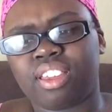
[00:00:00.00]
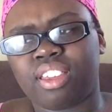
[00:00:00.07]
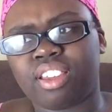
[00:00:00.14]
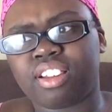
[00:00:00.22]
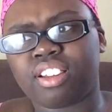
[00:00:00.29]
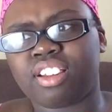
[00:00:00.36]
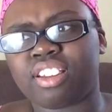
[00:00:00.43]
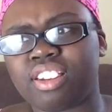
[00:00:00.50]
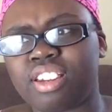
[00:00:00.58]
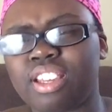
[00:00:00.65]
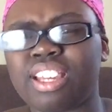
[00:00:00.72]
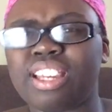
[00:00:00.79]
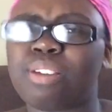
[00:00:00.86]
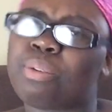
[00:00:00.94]
It could
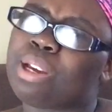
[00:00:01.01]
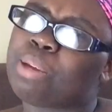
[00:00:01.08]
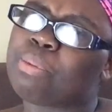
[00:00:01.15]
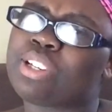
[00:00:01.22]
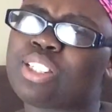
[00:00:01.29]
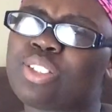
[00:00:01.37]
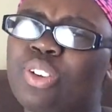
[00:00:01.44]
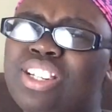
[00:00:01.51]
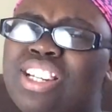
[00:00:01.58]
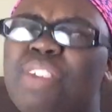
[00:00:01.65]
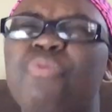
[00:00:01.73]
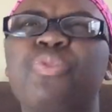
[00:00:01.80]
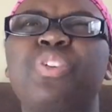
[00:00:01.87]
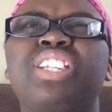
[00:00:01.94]
in a way be a story
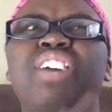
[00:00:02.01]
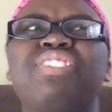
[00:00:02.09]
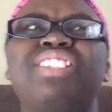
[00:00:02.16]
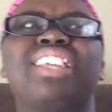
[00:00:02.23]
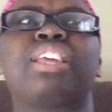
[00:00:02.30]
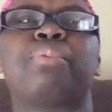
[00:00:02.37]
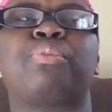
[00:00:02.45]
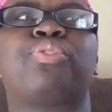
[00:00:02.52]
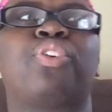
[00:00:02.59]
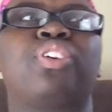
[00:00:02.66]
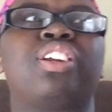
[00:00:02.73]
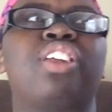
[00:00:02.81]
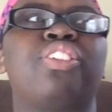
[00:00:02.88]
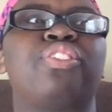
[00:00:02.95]
time, which I've said that
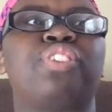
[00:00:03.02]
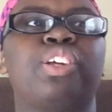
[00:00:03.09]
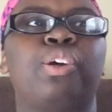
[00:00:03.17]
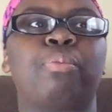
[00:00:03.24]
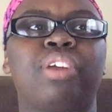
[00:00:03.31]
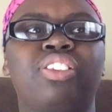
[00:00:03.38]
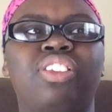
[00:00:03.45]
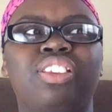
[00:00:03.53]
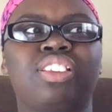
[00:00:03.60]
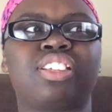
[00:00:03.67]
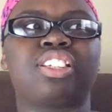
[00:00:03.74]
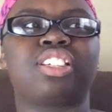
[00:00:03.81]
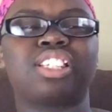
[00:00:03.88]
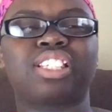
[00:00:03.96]
before in another video, but I think
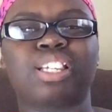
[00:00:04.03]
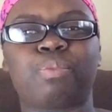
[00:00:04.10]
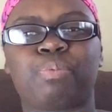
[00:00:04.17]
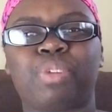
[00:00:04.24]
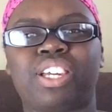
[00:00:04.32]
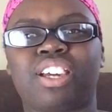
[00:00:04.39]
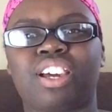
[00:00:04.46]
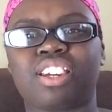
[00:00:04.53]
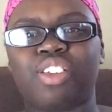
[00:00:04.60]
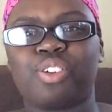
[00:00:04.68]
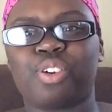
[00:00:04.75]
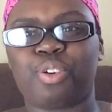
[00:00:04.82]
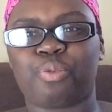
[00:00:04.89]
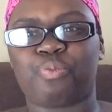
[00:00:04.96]
this is just going to be
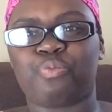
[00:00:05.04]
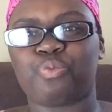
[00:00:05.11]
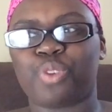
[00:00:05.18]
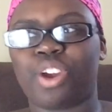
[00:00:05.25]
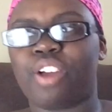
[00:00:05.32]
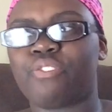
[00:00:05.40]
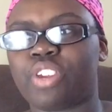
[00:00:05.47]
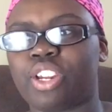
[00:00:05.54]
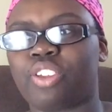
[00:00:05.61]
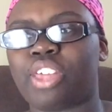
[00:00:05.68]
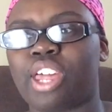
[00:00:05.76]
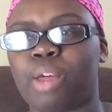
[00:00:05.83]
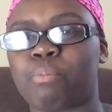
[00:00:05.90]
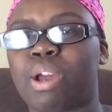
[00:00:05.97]
another rant video
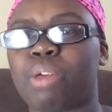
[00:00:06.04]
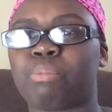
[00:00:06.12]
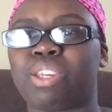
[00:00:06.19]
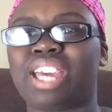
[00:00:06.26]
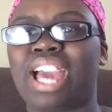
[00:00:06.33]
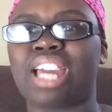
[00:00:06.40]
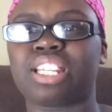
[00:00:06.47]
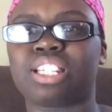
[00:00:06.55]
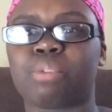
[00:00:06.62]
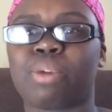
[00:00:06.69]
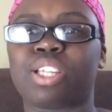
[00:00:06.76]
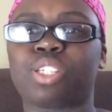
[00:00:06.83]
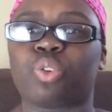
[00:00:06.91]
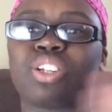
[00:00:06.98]
that might be added to
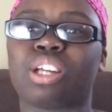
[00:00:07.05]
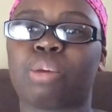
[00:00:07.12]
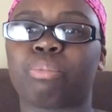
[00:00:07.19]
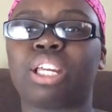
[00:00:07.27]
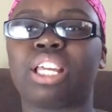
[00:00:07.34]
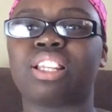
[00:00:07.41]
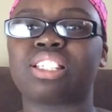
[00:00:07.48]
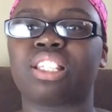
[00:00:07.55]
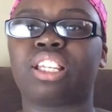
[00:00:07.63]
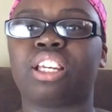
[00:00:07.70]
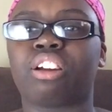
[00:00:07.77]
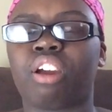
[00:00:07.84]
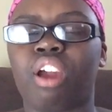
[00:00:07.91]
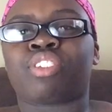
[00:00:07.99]
my story time playlist
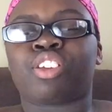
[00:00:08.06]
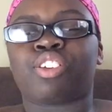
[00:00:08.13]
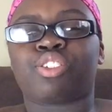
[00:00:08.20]
later.